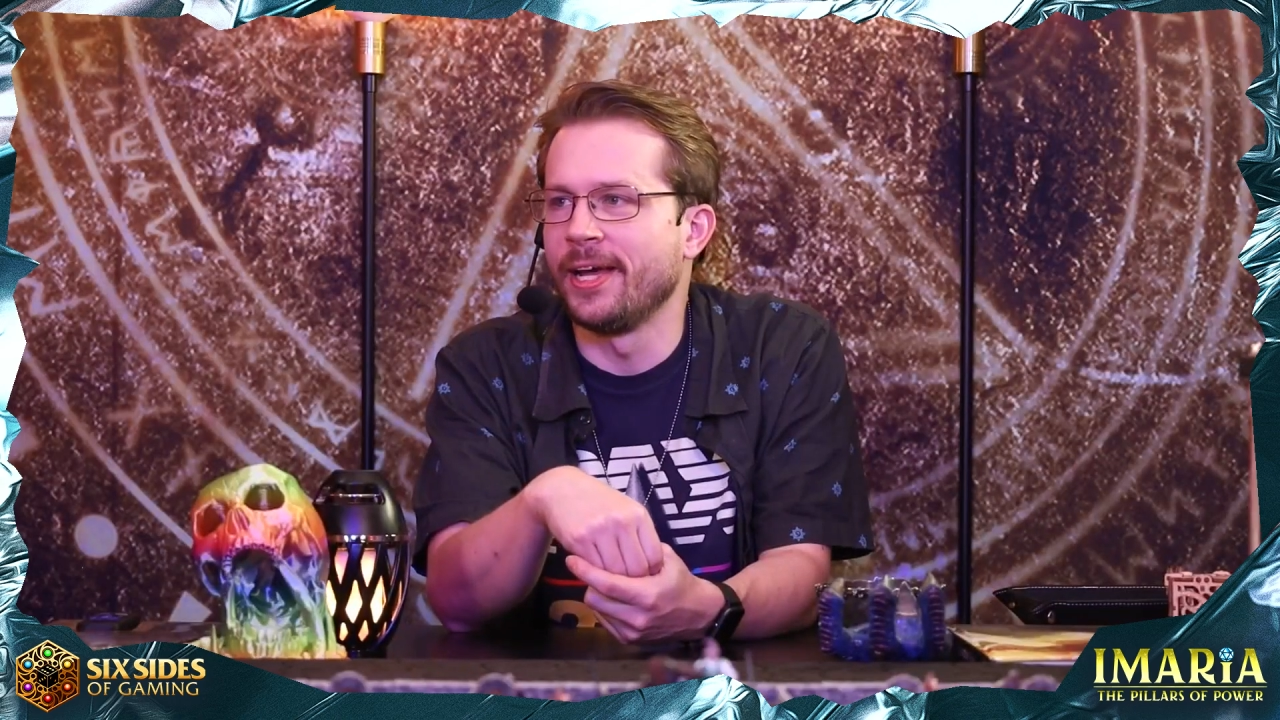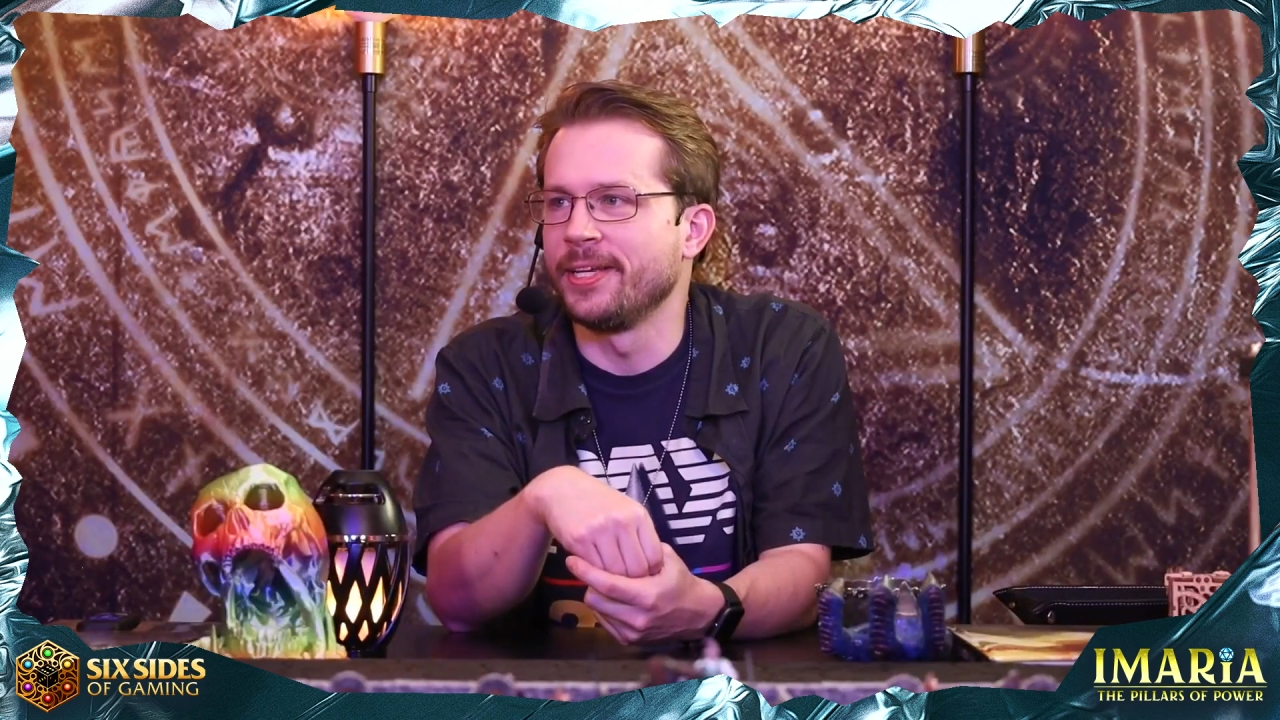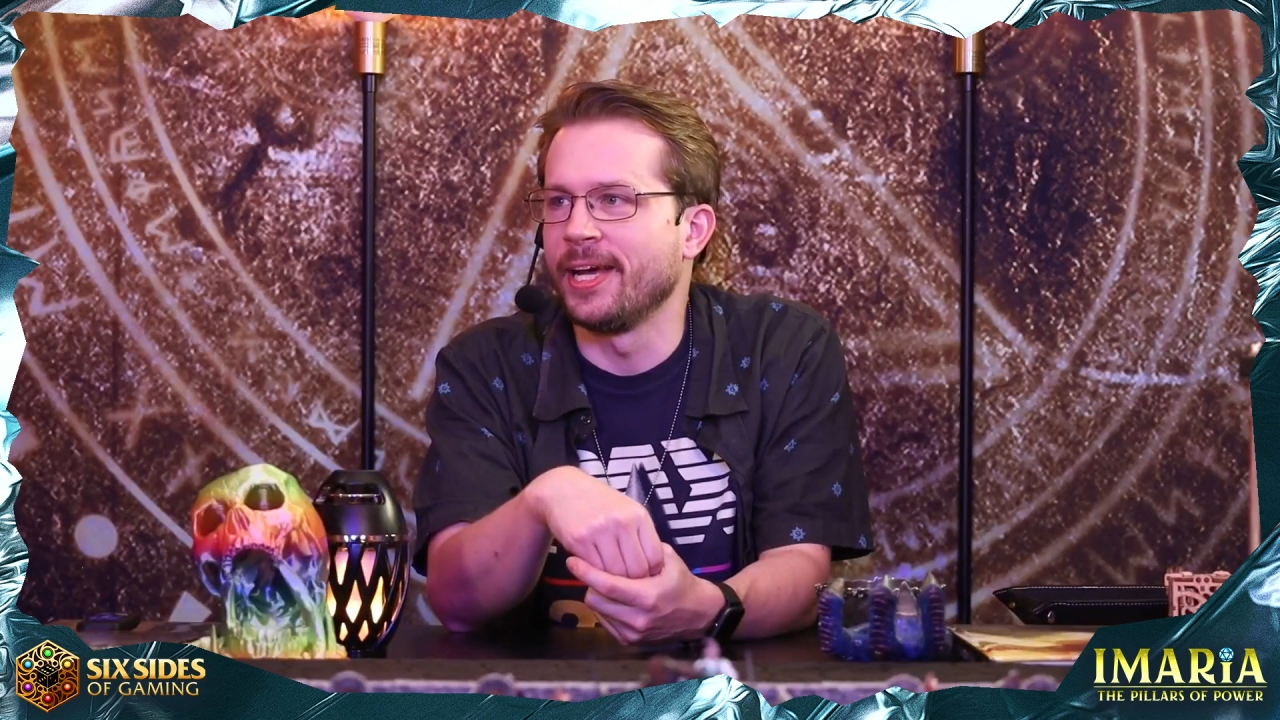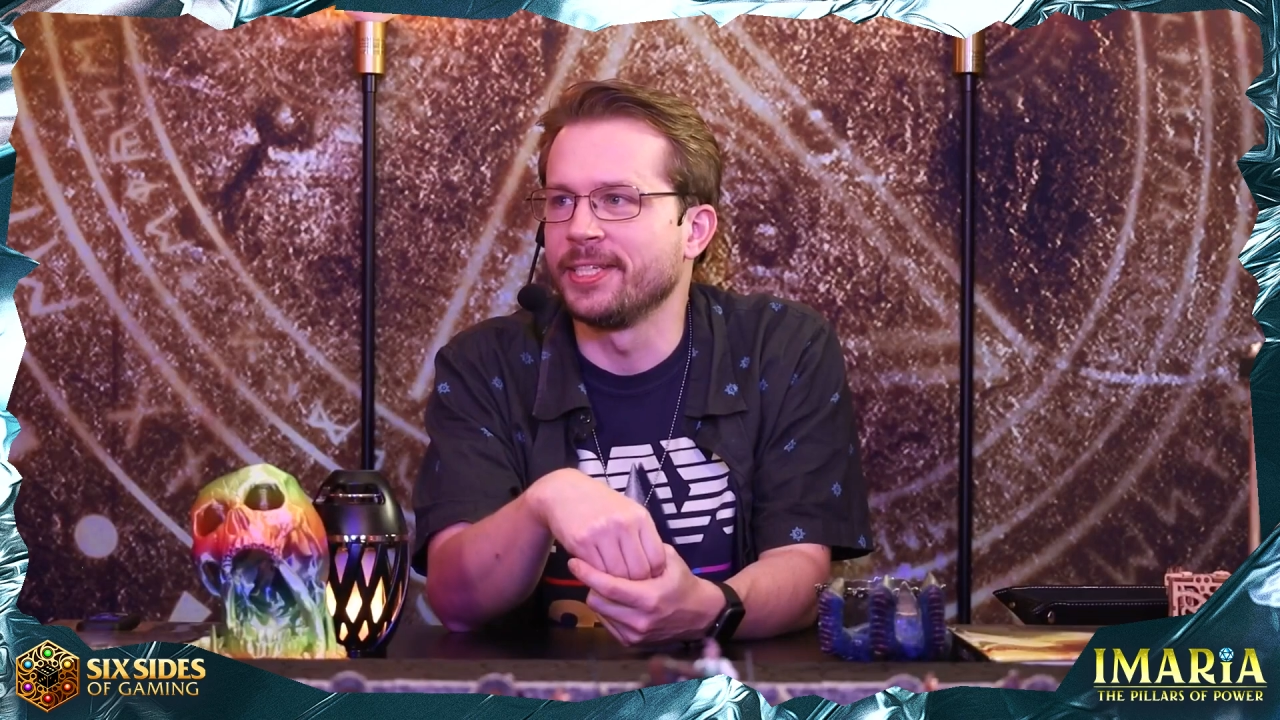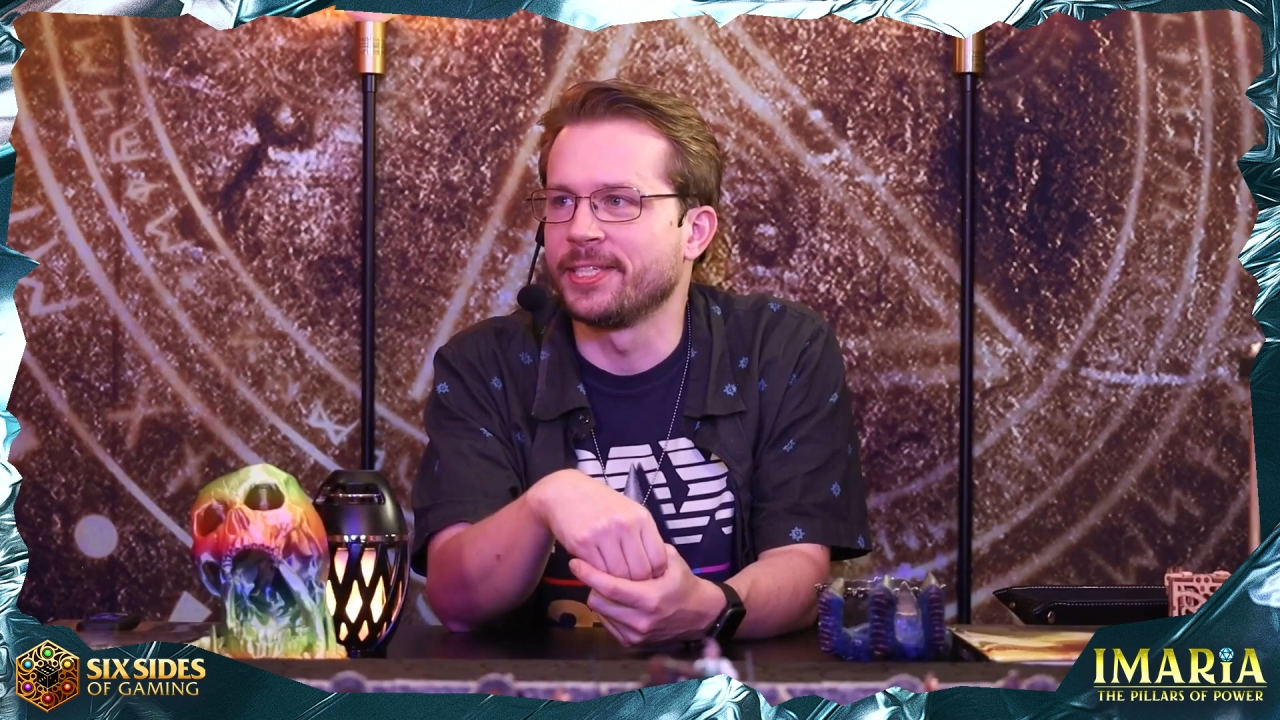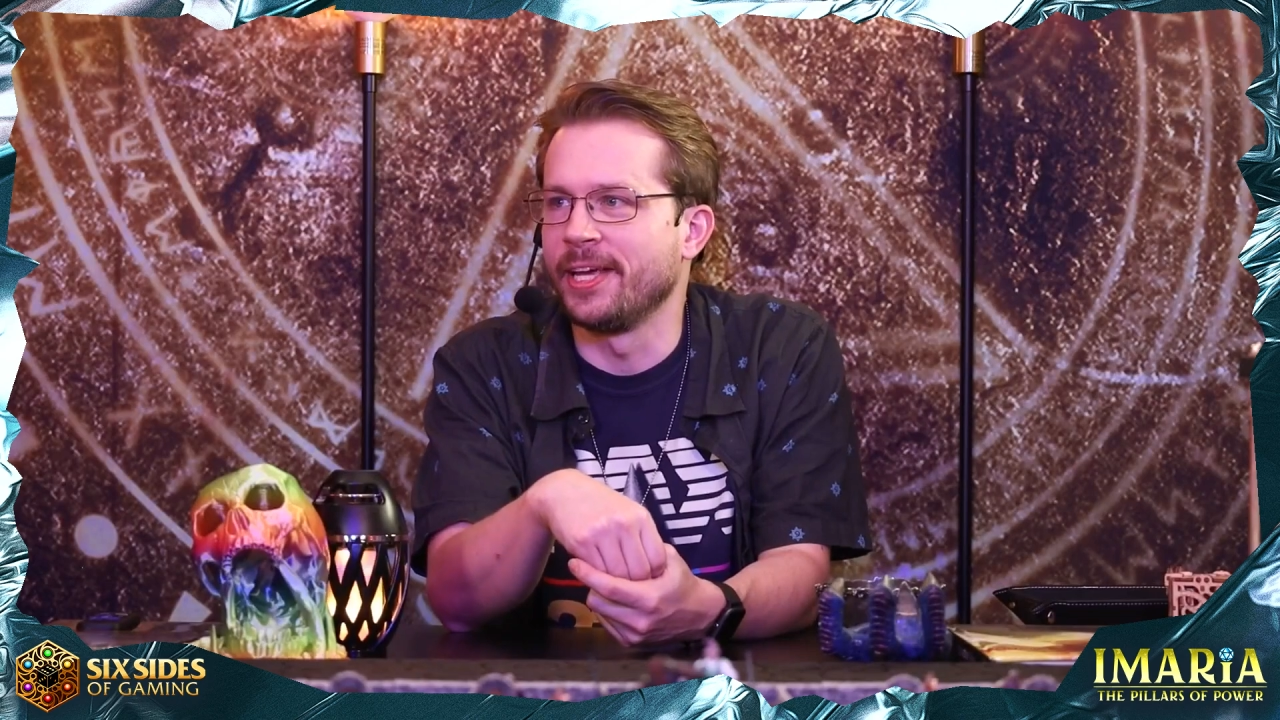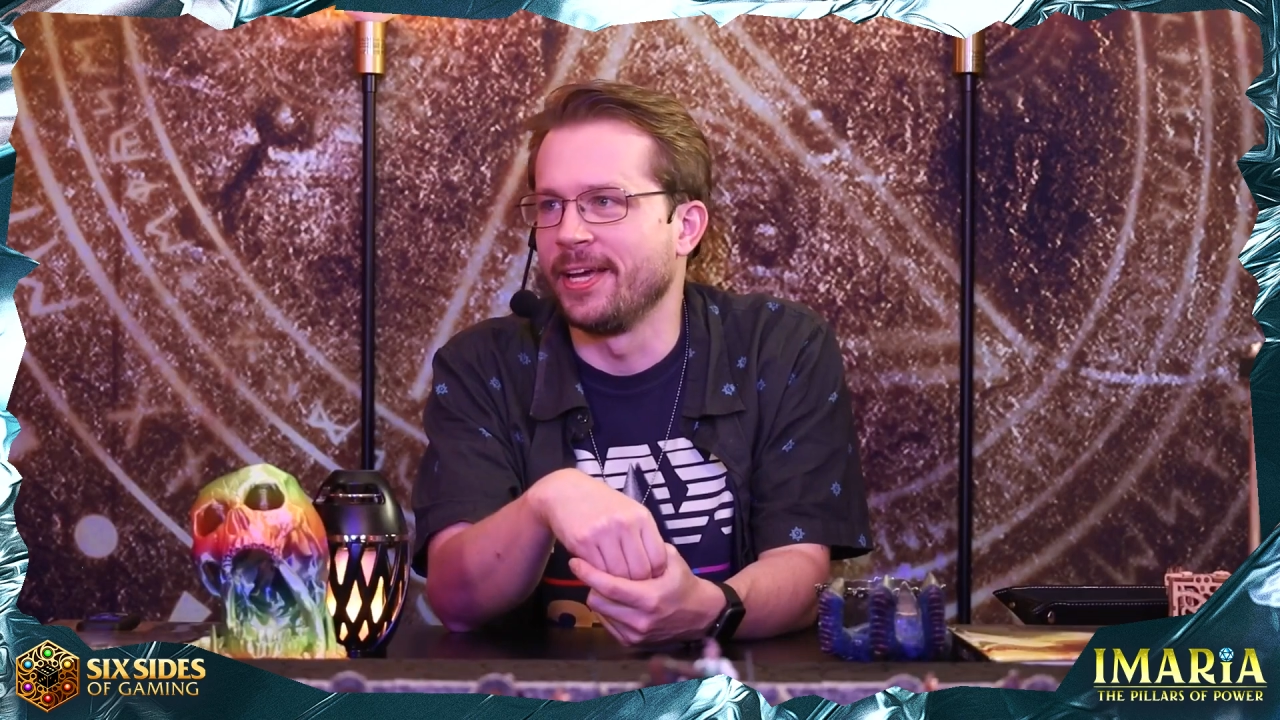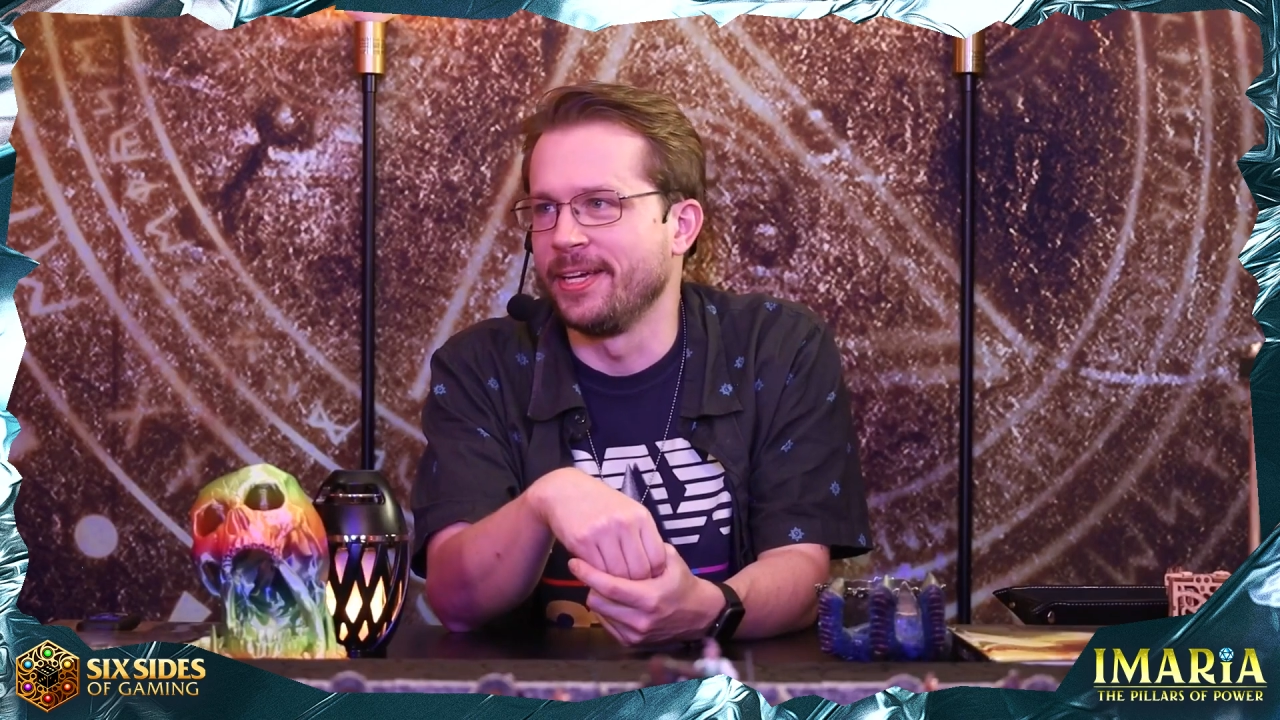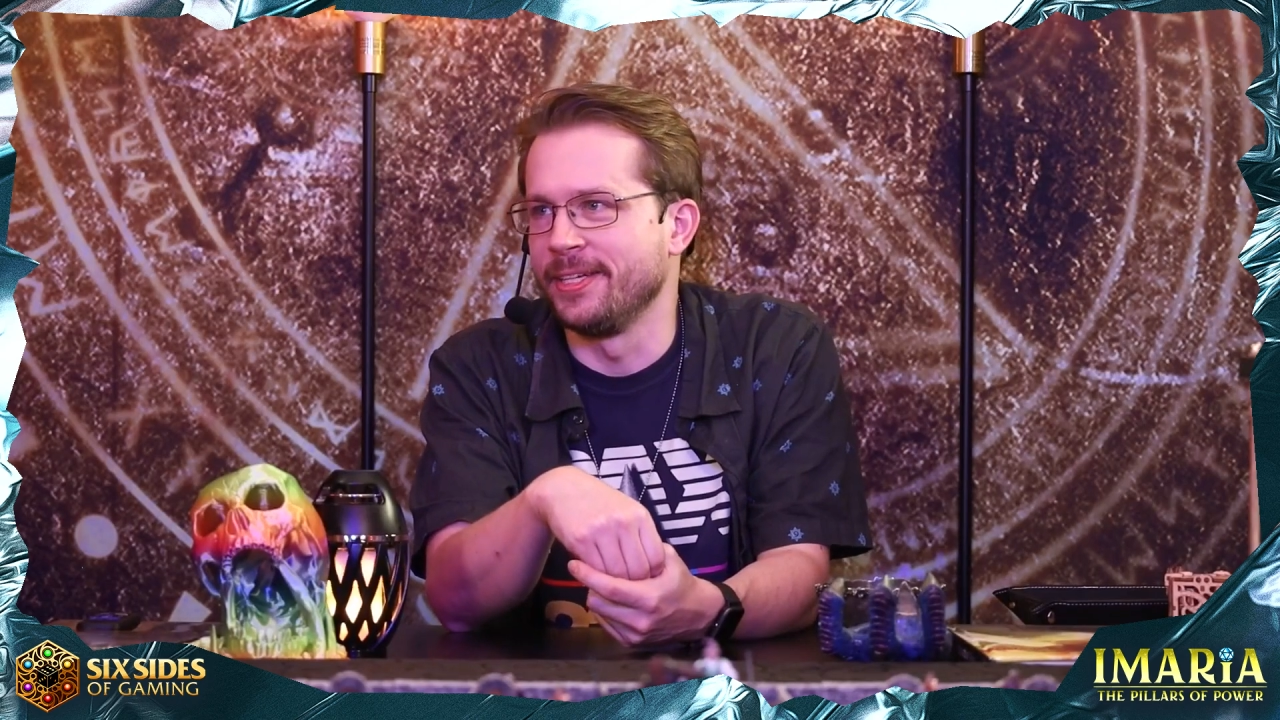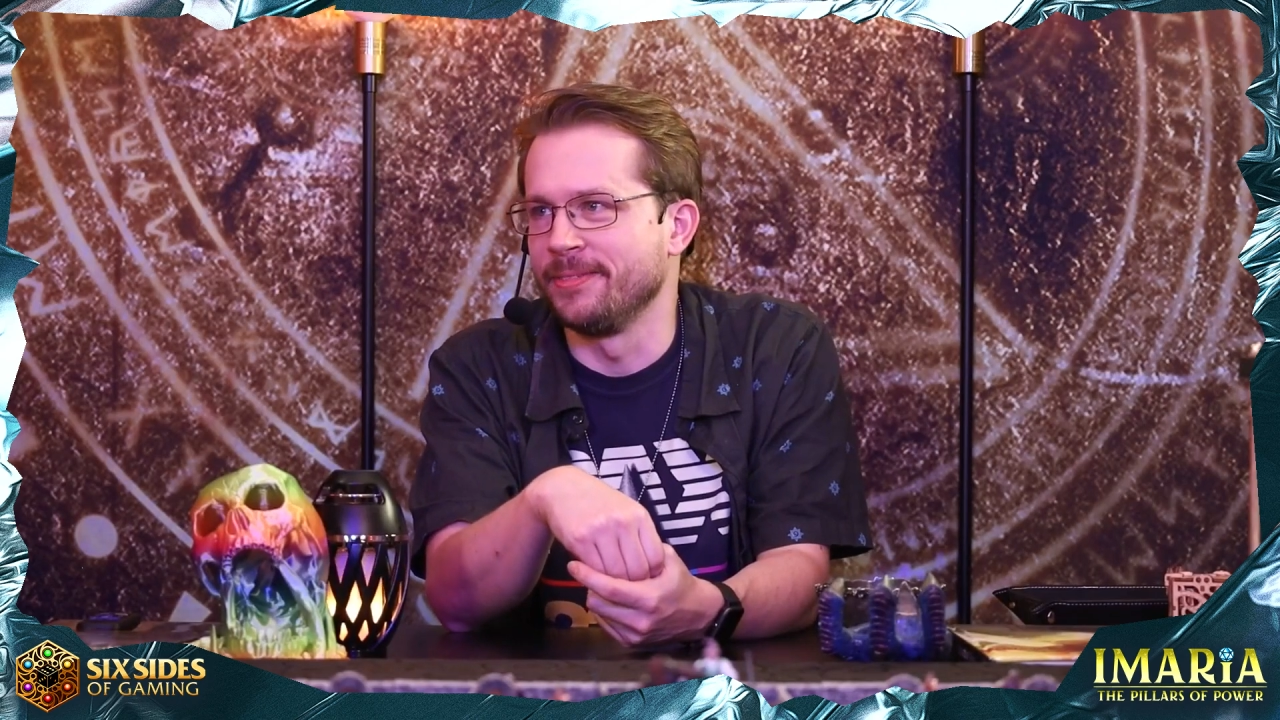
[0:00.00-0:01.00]

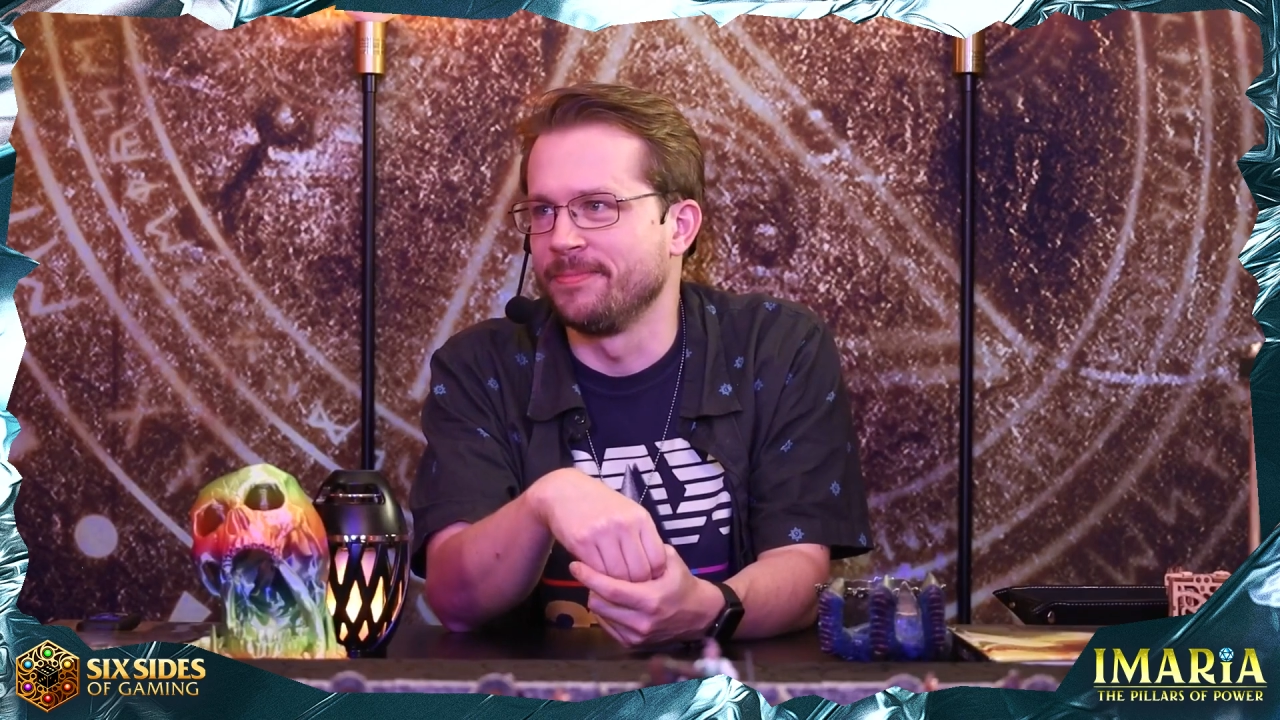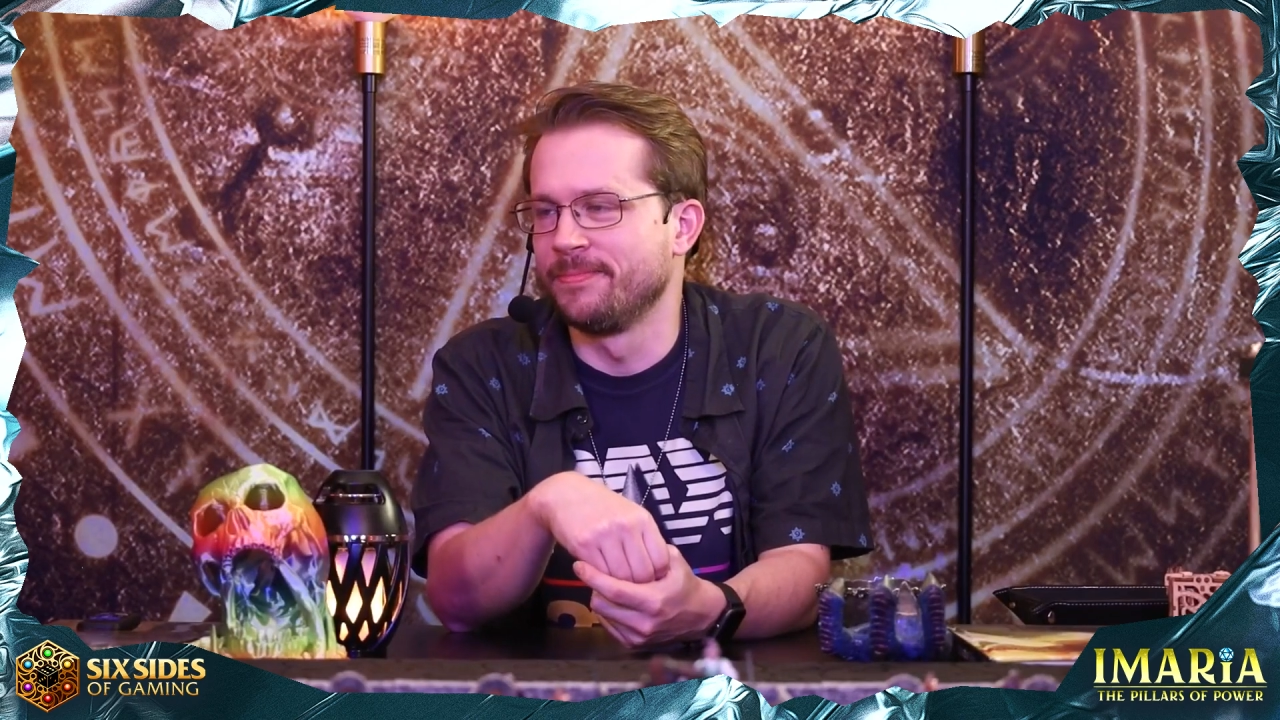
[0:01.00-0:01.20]
Jaskier, the,